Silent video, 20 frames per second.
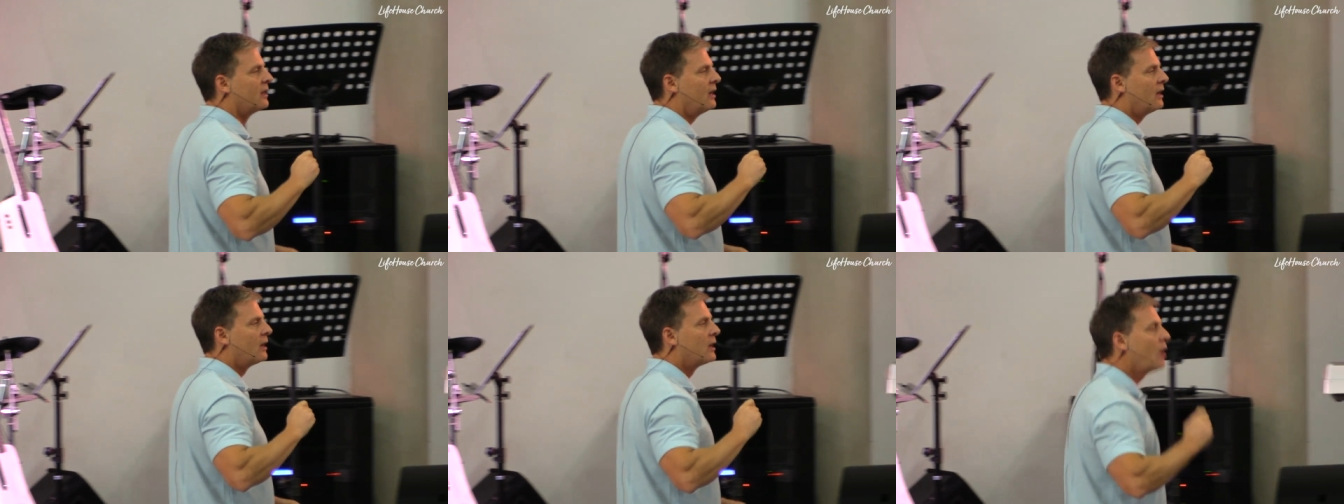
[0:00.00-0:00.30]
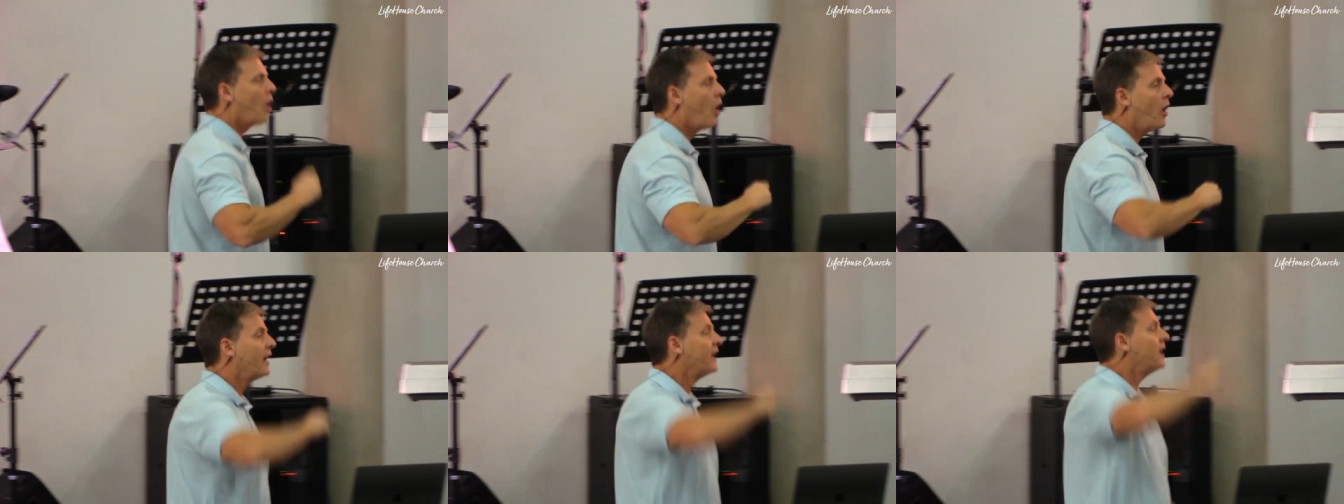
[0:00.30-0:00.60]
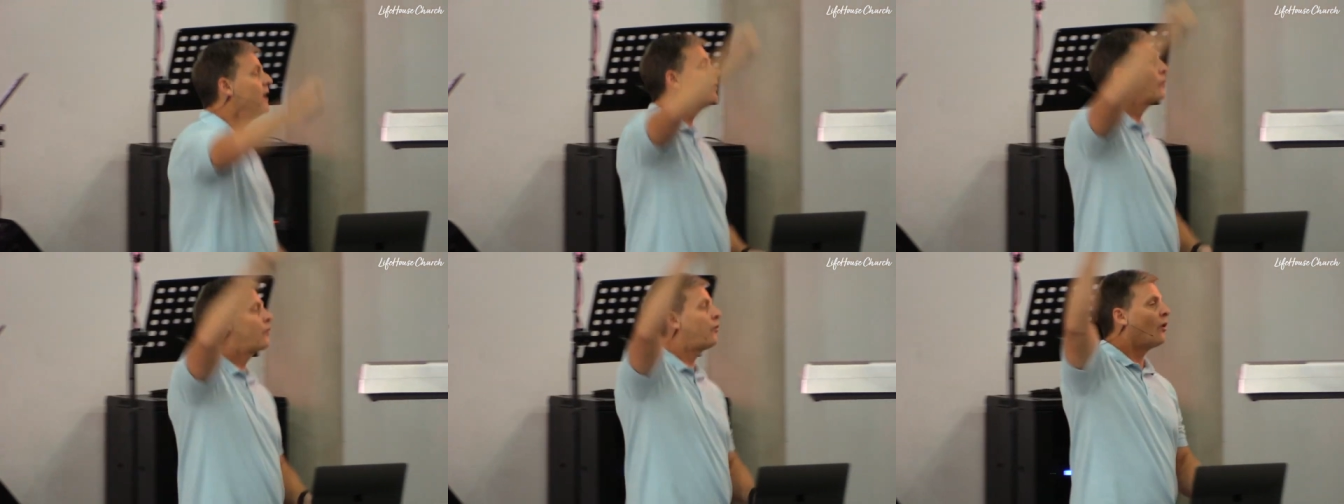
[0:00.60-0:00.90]

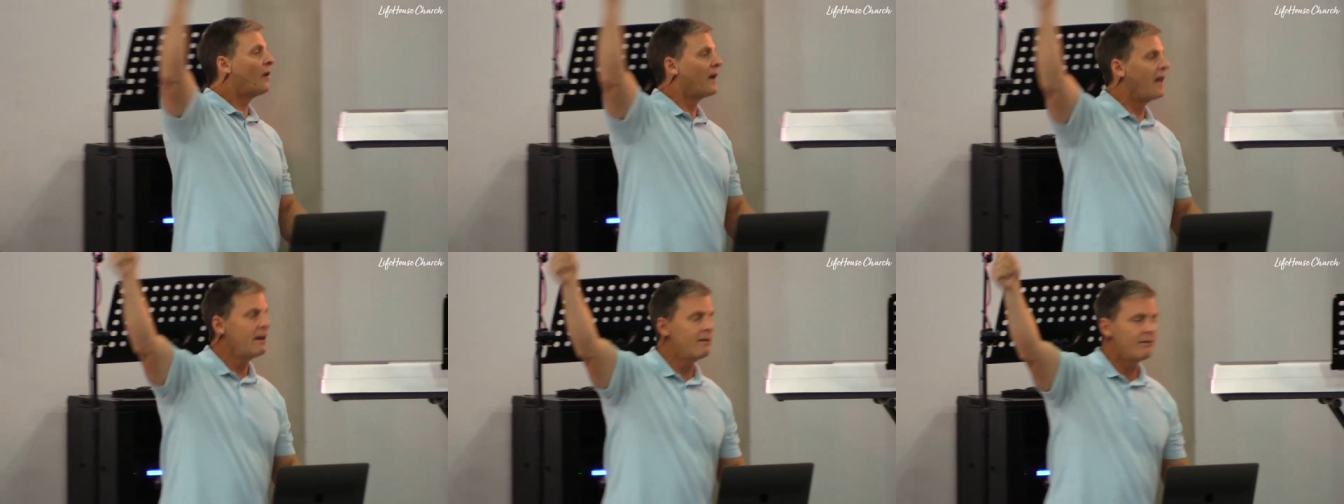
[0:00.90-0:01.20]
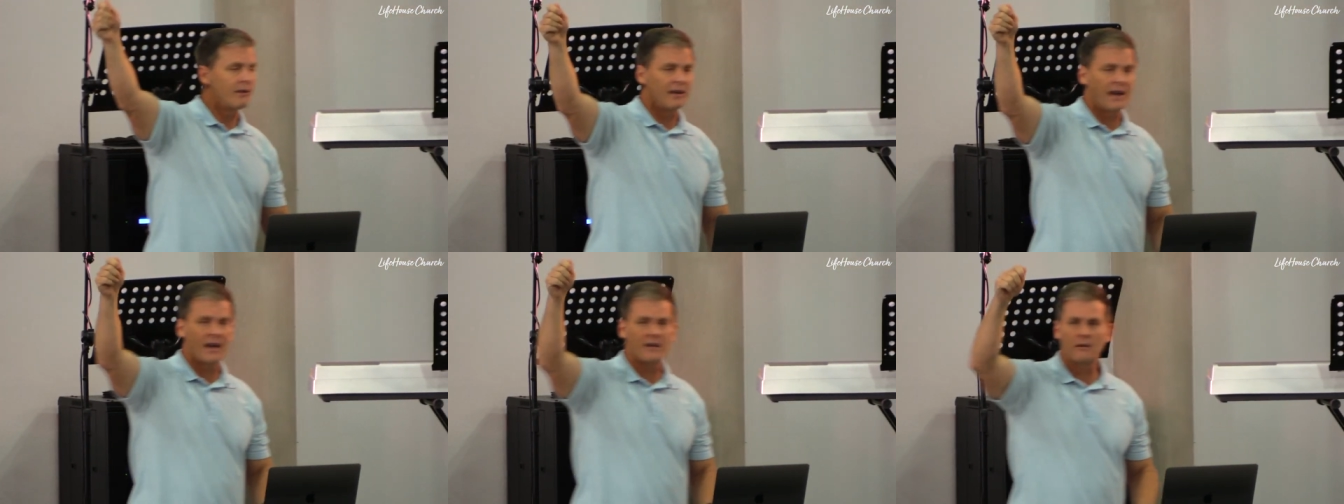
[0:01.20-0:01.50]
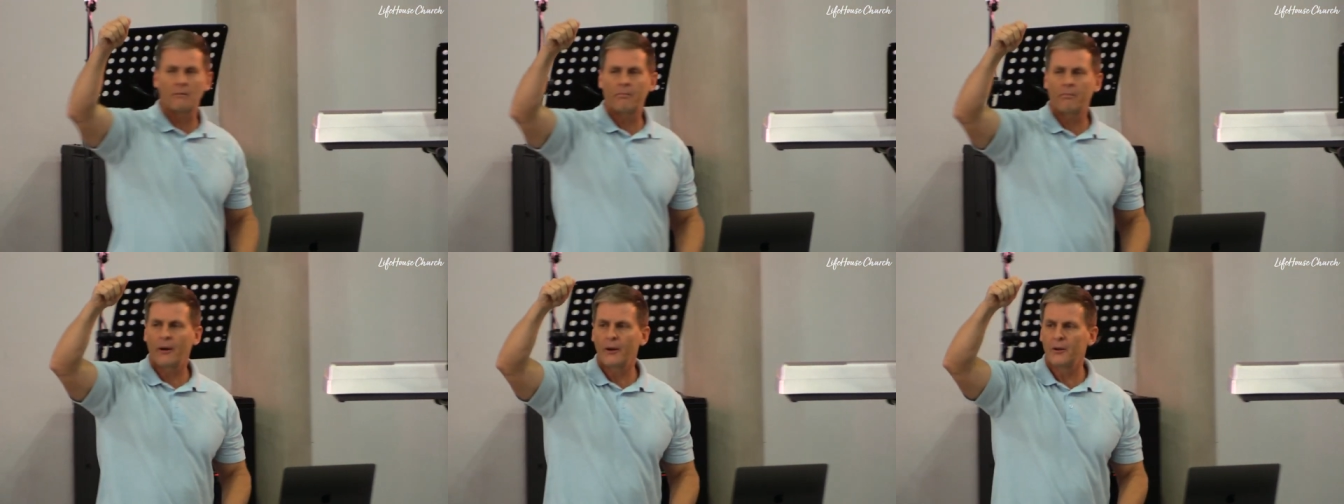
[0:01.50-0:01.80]
longing for heaven as
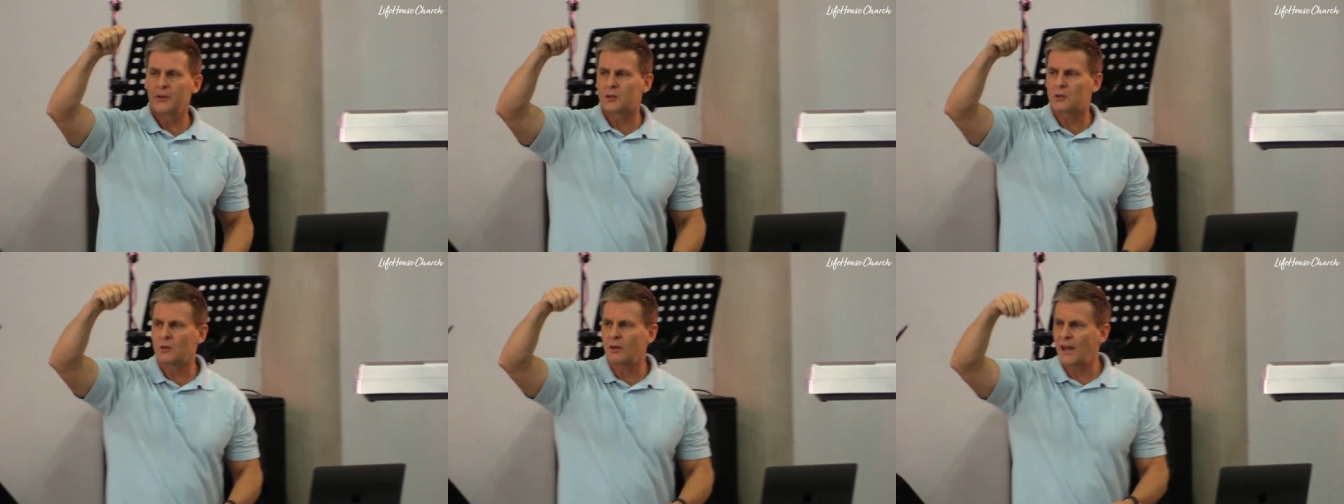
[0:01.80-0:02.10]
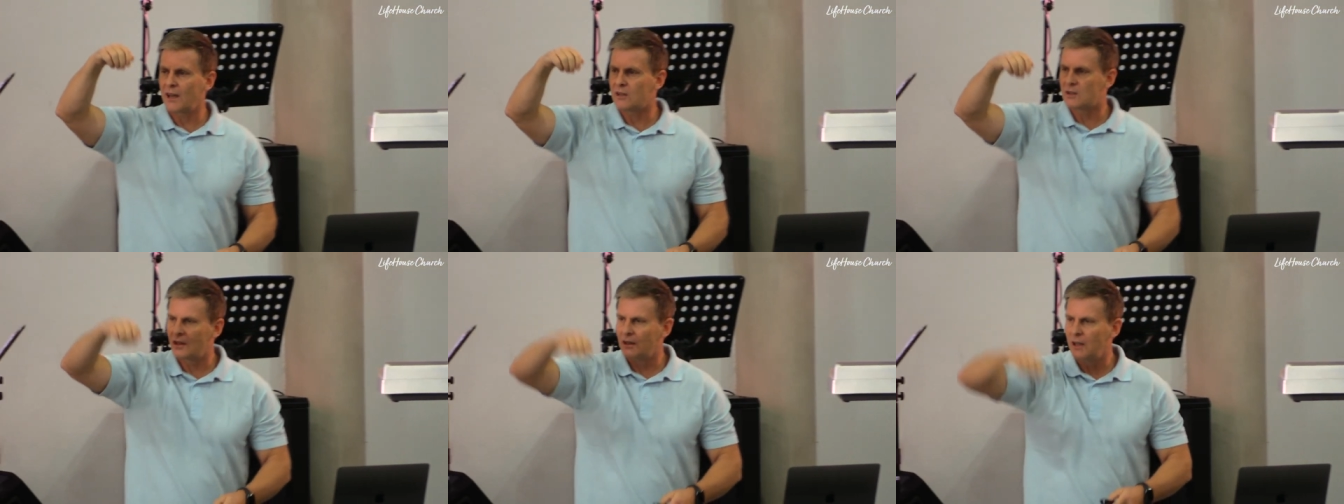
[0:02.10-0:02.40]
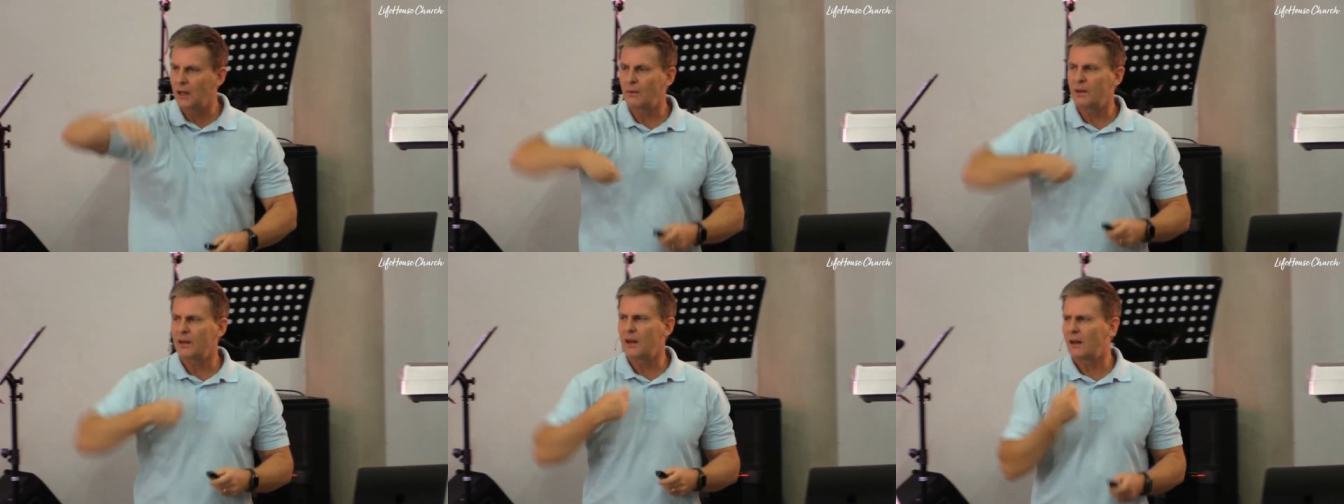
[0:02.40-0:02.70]
opposed to actually
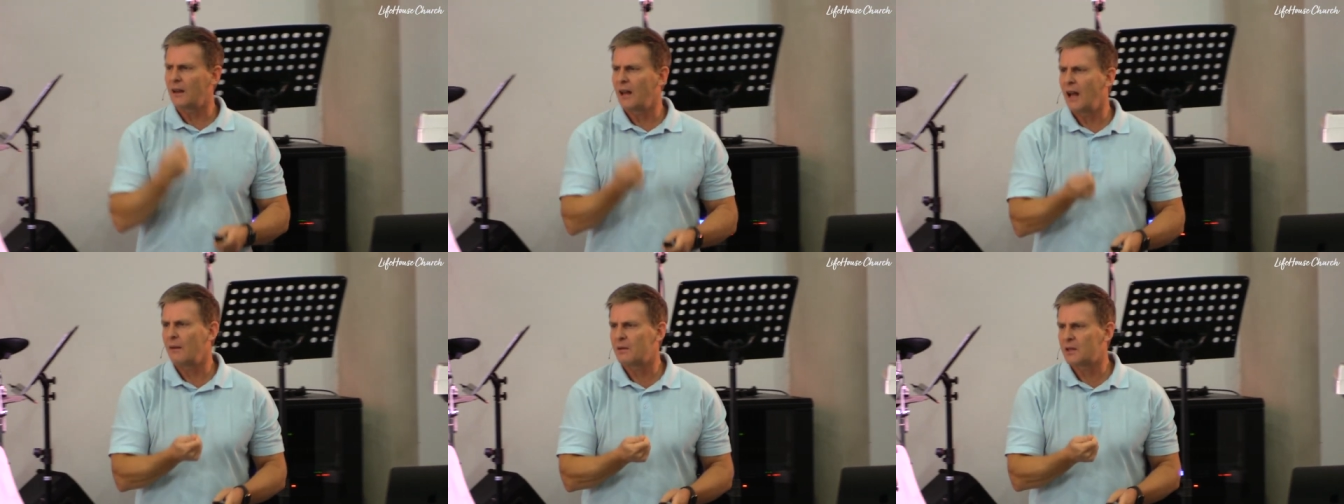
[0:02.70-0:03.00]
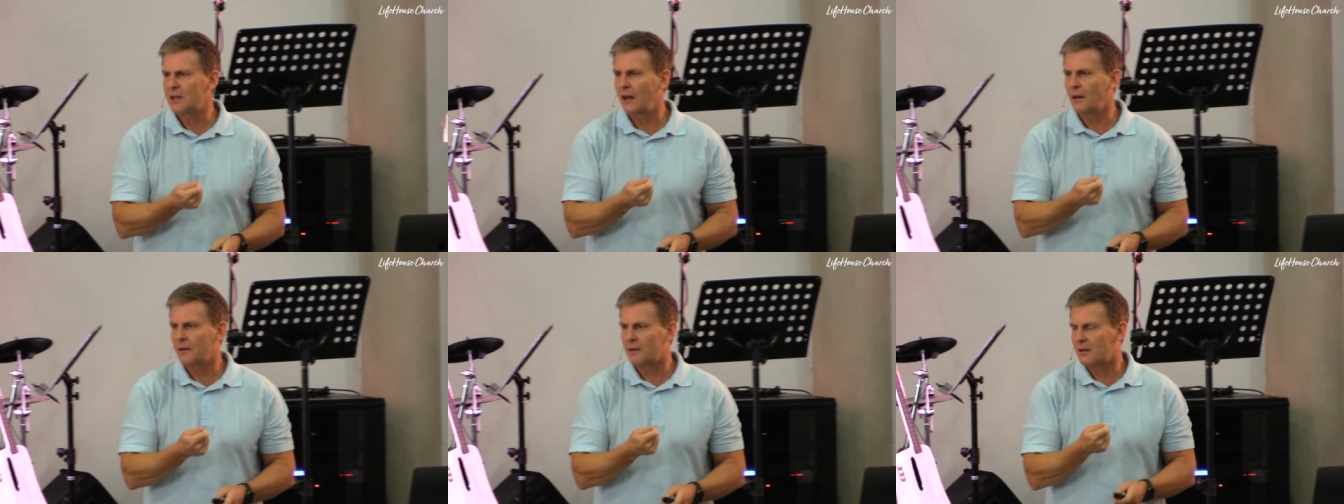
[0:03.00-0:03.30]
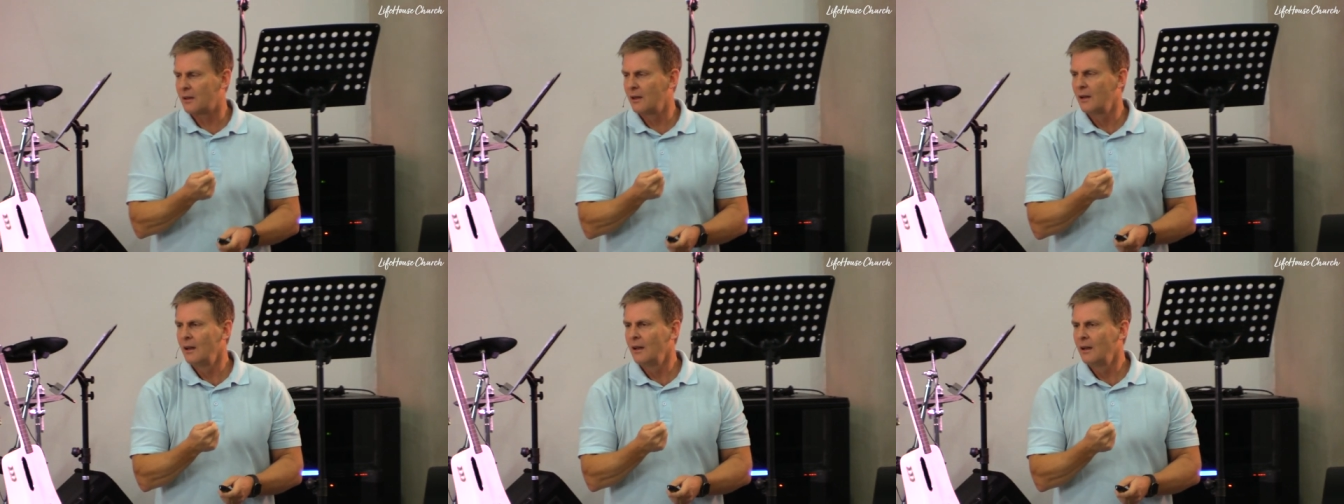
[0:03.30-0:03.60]
living our lives out
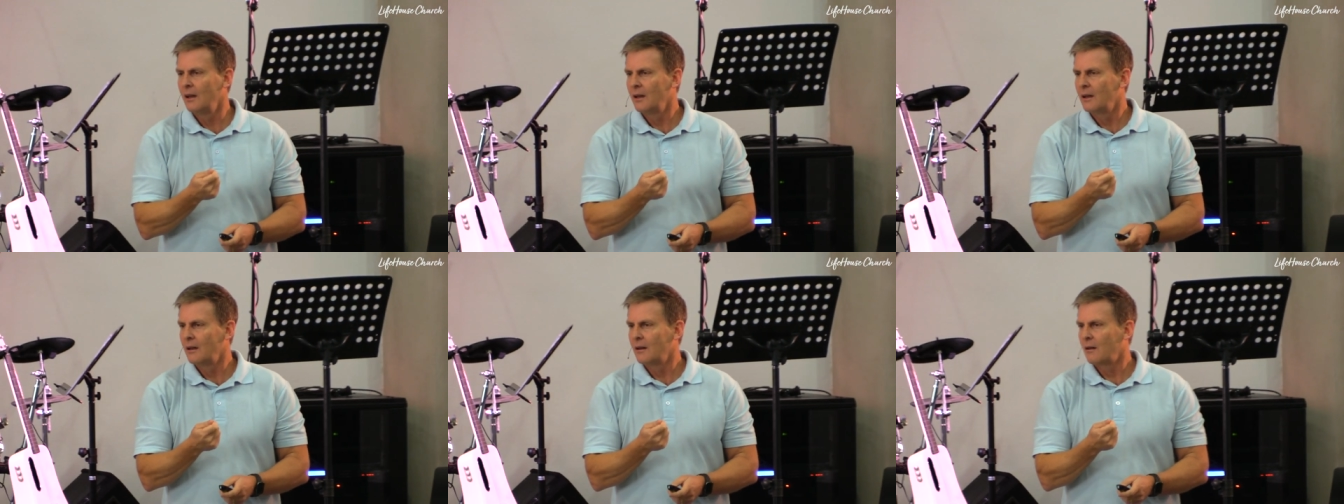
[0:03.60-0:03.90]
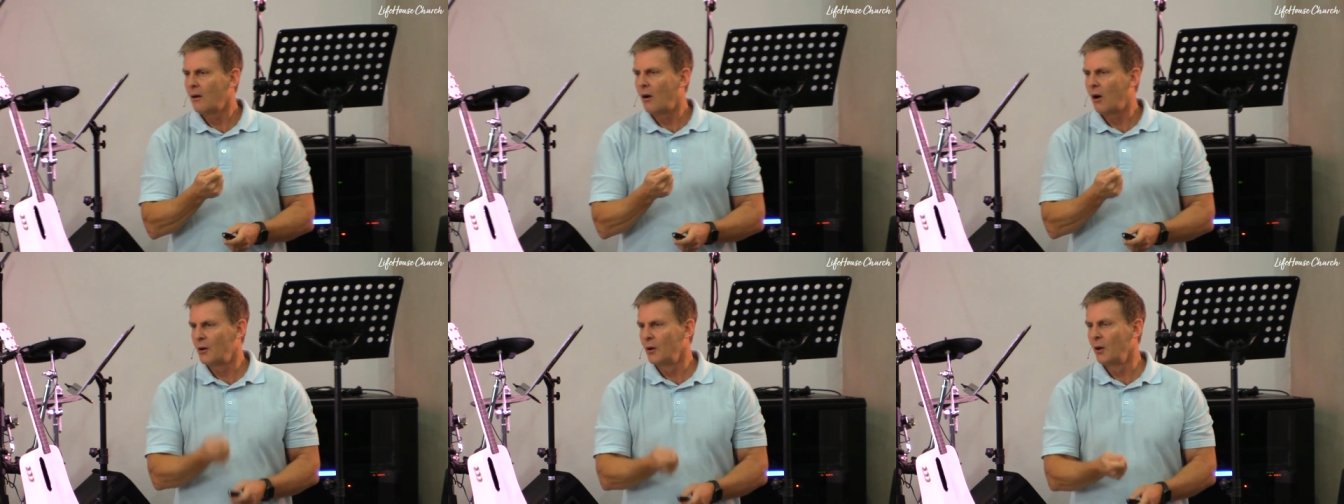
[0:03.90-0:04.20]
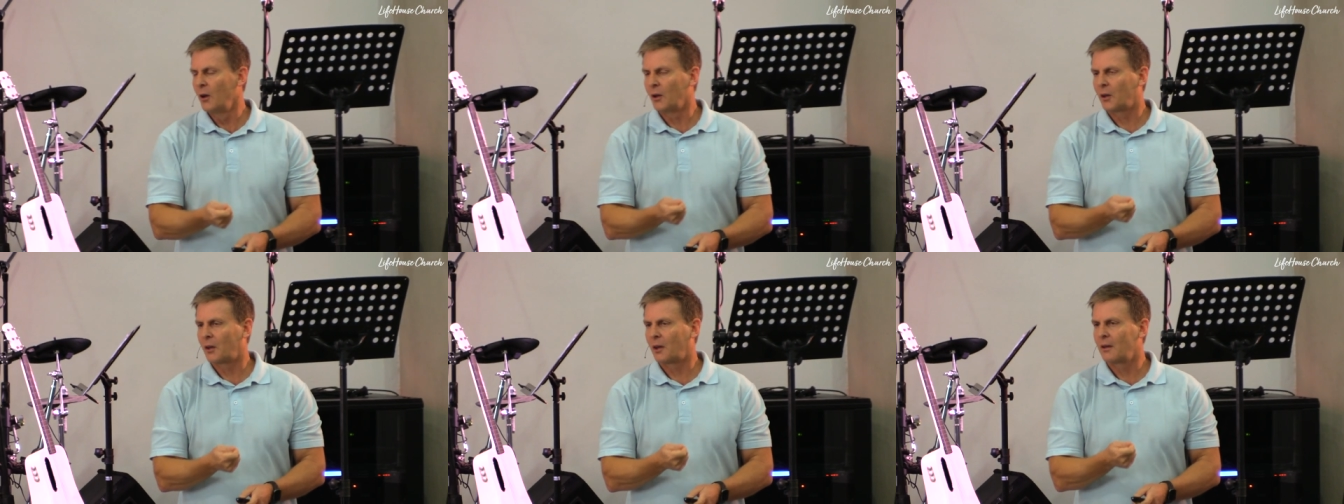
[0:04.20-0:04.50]
on
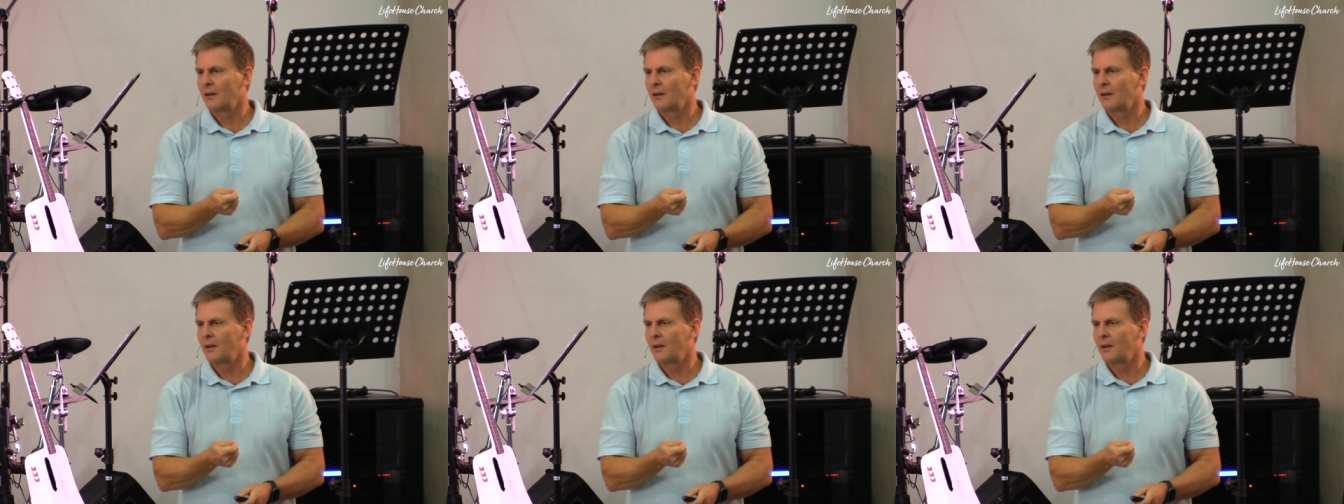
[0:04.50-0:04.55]
earth.